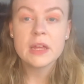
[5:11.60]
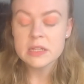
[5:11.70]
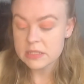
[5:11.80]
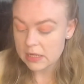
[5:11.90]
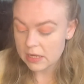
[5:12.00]

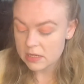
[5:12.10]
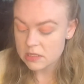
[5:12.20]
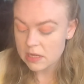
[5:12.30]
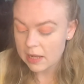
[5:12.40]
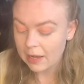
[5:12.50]
This
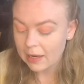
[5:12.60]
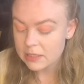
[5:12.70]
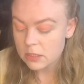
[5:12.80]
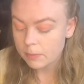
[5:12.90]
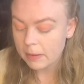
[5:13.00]
is a
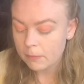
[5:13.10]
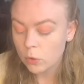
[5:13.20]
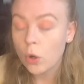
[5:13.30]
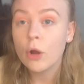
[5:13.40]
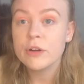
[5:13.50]
little bit
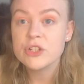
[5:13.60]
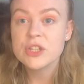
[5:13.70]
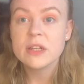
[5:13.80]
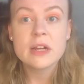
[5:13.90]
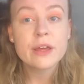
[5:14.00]
more orange
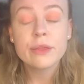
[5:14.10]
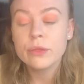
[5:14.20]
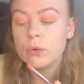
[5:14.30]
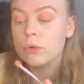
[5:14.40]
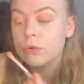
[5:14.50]
than I
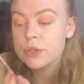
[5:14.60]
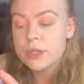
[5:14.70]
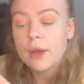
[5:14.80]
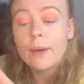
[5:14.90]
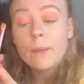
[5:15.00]
thought,
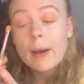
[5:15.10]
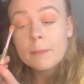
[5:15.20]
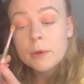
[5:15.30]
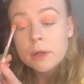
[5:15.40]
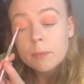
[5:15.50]
so
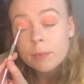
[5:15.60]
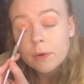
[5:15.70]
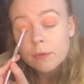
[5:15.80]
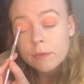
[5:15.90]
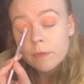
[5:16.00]
I'm going to
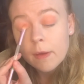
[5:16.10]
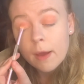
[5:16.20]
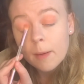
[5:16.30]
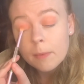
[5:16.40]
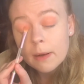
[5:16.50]
bronze it
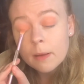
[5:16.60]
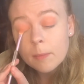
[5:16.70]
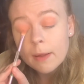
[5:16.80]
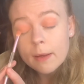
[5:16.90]
up a little bit.